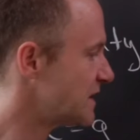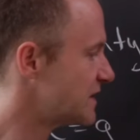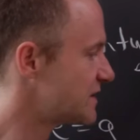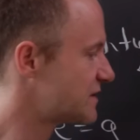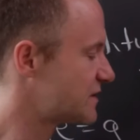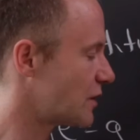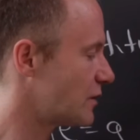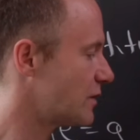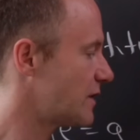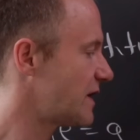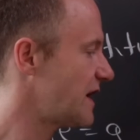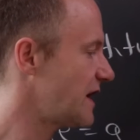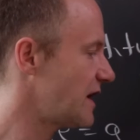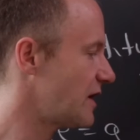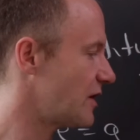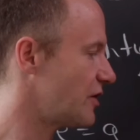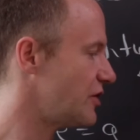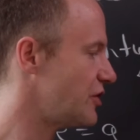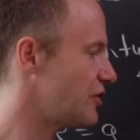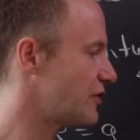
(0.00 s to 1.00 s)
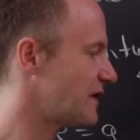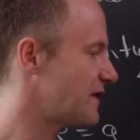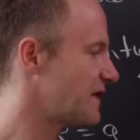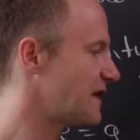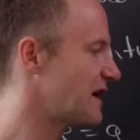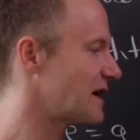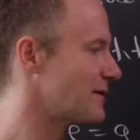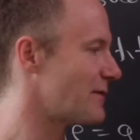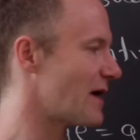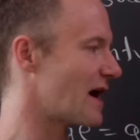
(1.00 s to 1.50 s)
So here you can
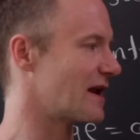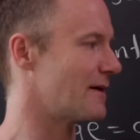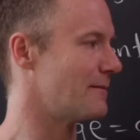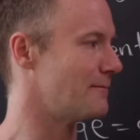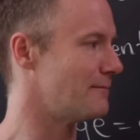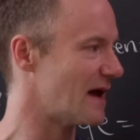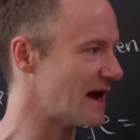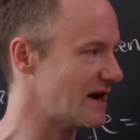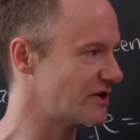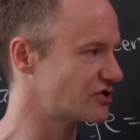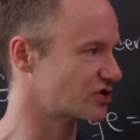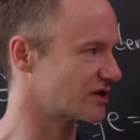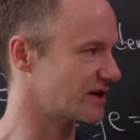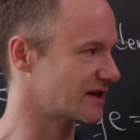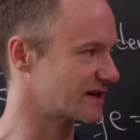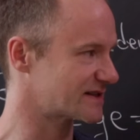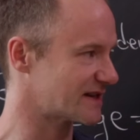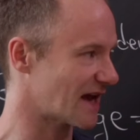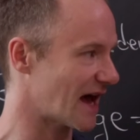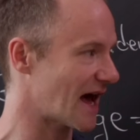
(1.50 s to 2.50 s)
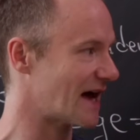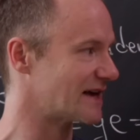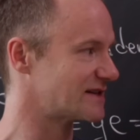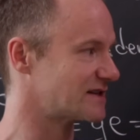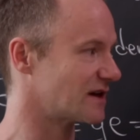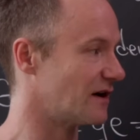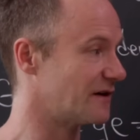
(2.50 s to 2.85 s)
think about a matrix as